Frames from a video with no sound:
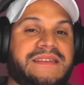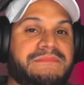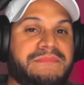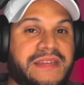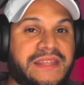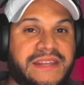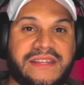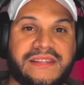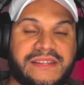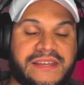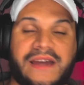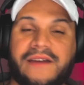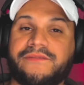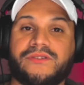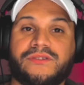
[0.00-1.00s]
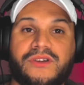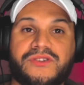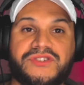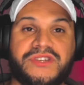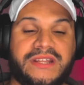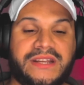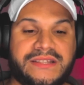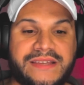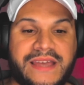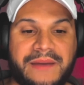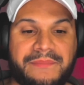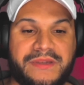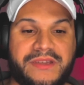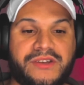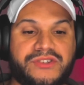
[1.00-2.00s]
immediately after launching an
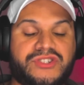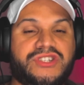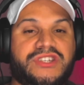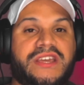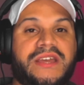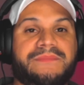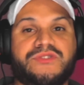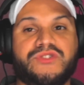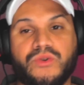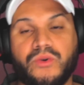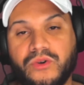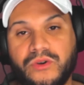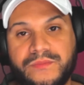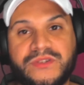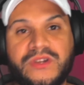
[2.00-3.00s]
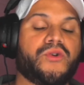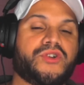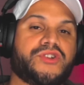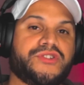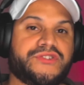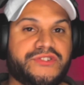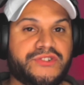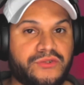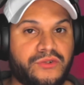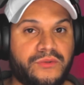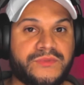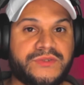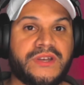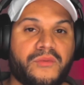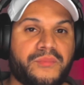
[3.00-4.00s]
attack because she absorbs or
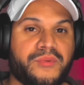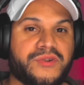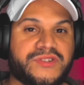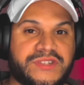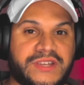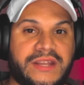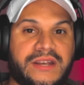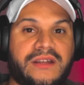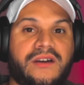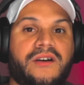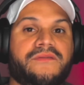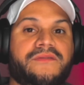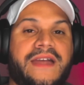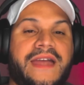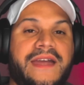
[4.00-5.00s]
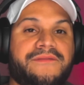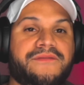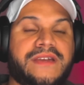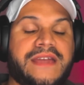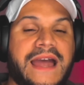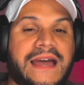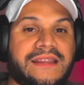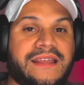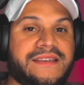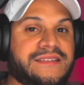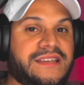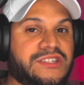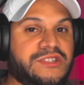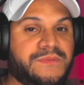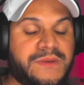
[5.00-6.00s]
consumes 4% of every ally's
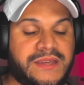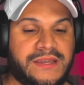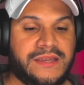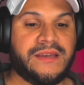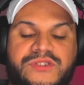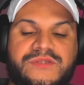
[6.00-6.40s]
HP,